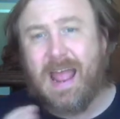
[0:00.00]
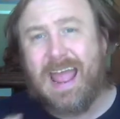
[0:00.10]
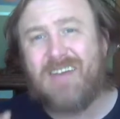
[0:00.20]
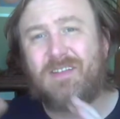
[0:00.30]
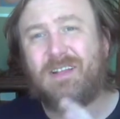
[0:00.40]

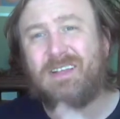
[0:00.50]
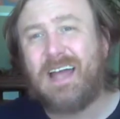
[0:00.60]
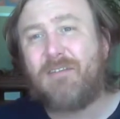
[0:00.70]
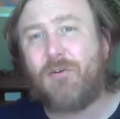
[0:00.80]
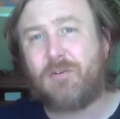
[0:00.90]
and the
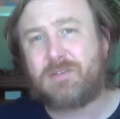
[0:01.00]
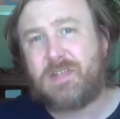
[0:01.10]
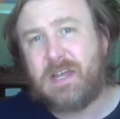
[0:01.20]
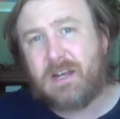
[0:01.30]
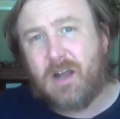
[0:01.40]
levels
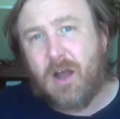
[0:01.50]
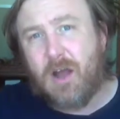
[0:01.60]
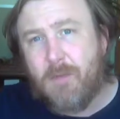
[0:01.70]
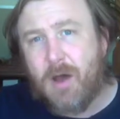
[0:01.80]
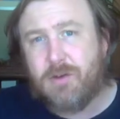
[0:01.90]
that
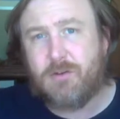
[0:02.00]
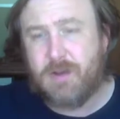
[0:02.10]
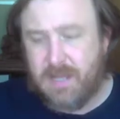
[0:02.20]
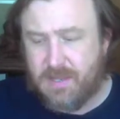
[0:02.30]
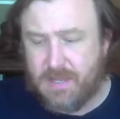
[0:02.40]
come
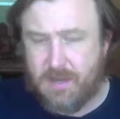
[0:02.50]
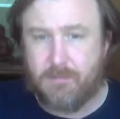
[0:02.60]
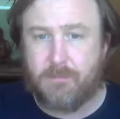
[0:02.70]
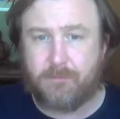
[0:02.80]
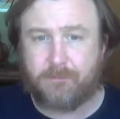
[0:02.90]
underneath them.